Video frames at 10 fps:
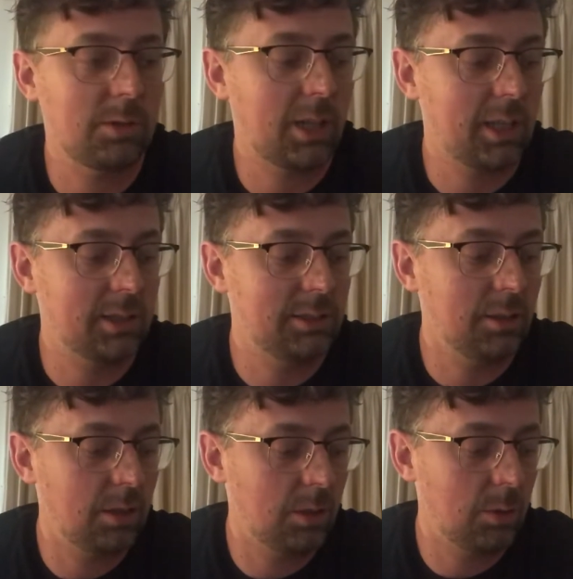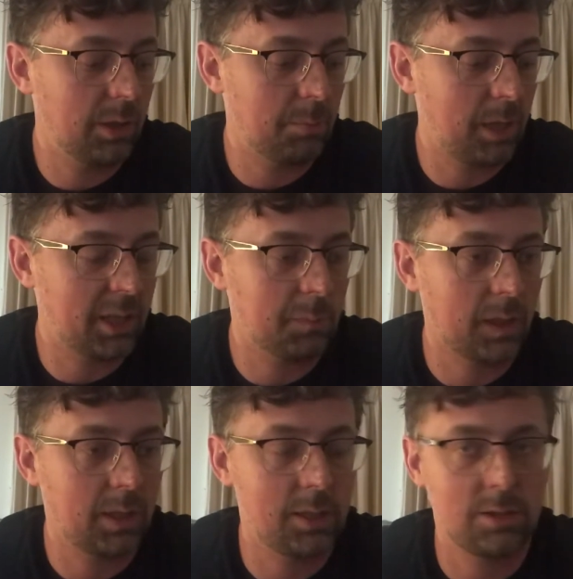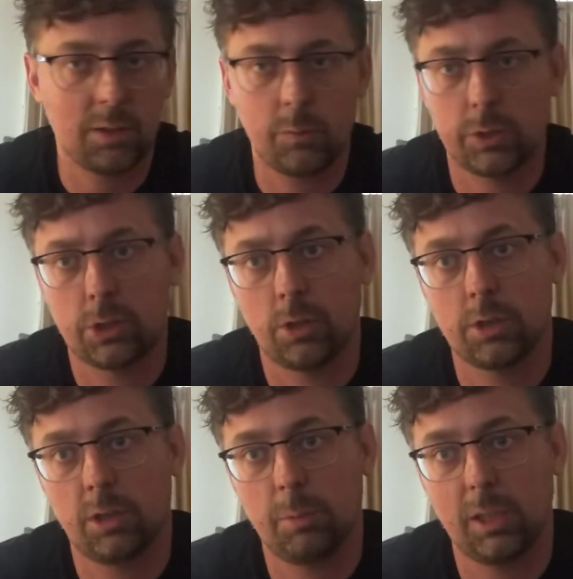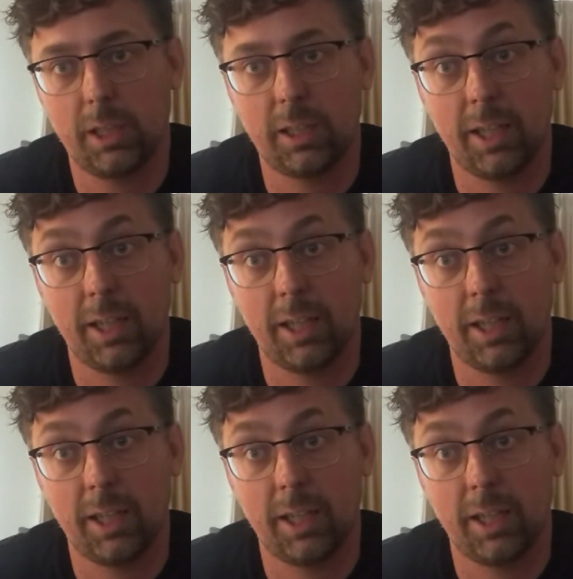kind of deal with my expectations of what church could be like.